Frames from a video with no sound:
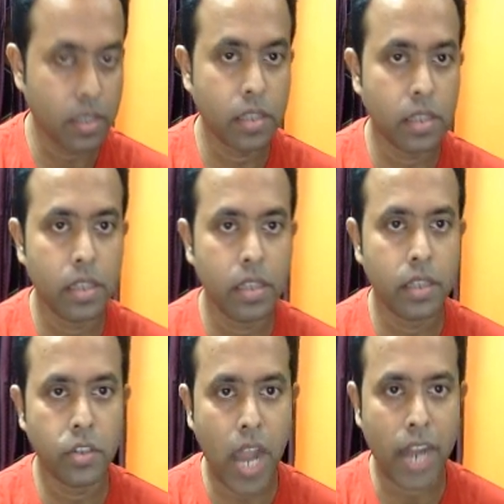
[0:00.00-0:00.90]

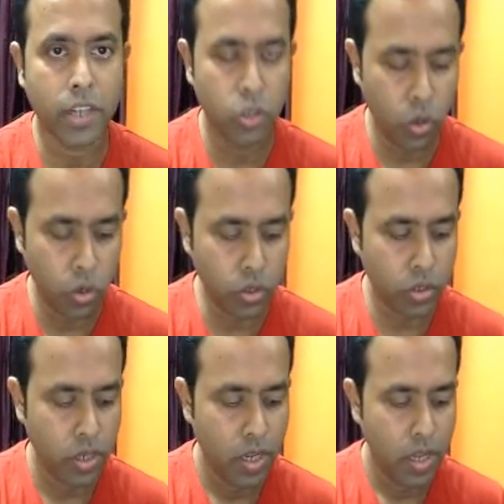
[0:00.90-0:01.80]
struct
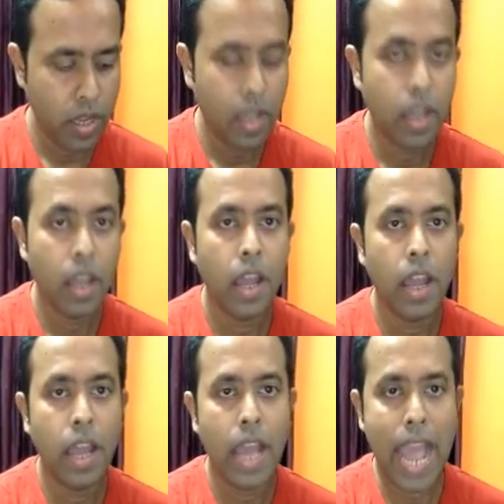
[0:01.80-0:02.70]
node
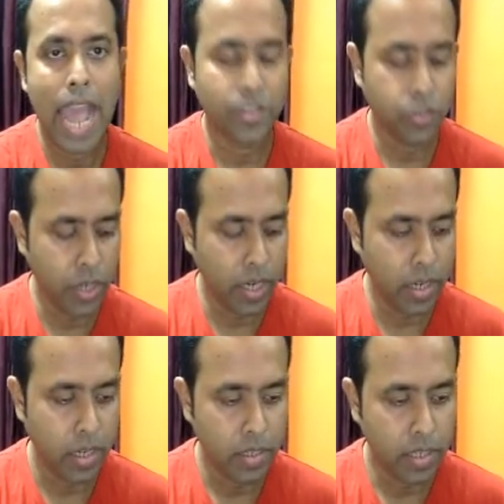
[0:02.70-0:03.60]
asterisk,
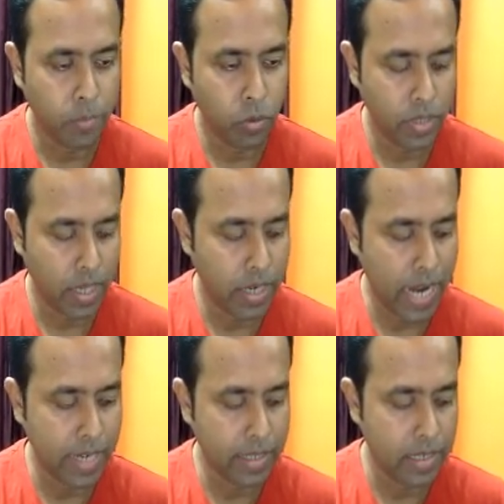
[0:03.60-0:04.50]
suppose here
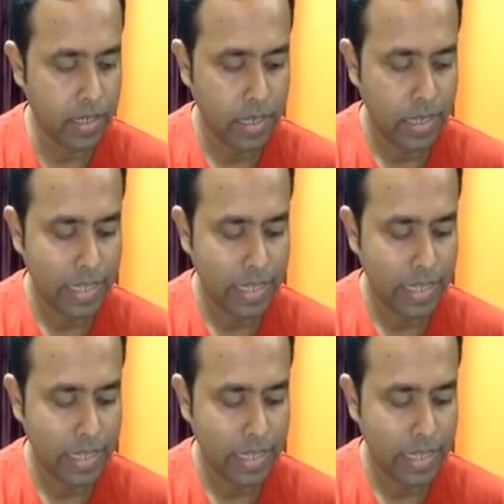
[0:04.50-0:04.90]
write